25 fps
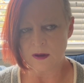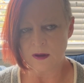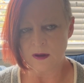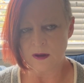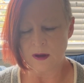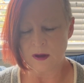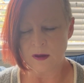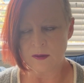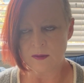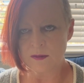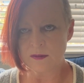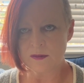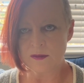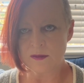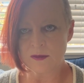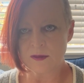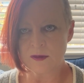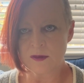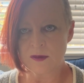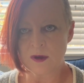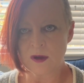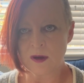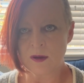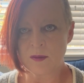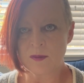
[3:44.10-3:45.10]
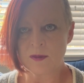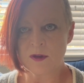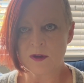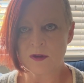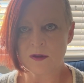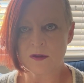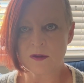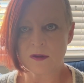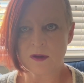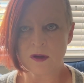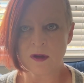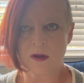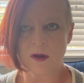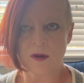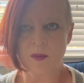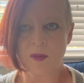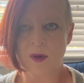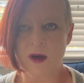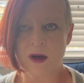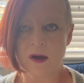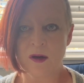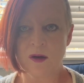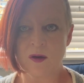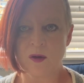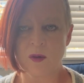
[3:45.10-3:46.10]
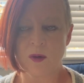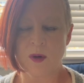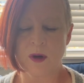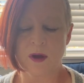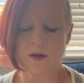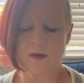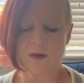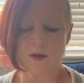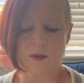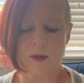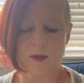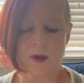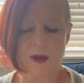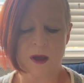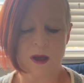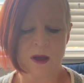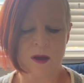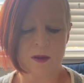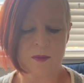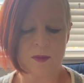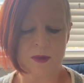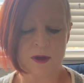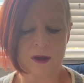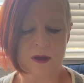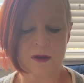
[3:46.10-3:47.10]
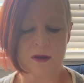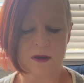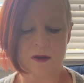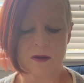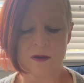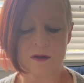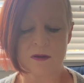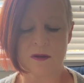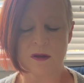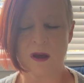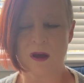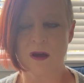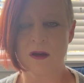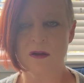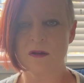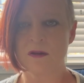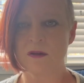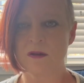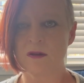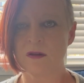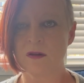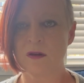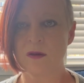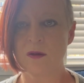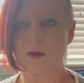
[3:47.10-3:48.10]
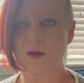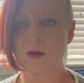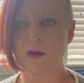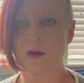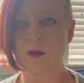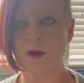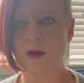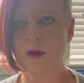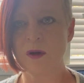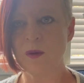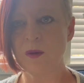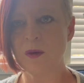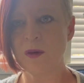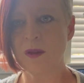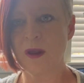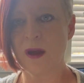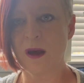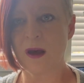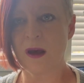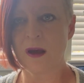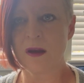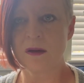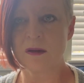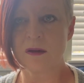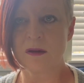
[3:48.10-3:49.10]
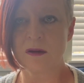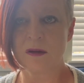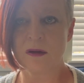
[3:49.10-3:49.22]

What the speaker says: I'm just gonna back away from that because I just don't agree with that.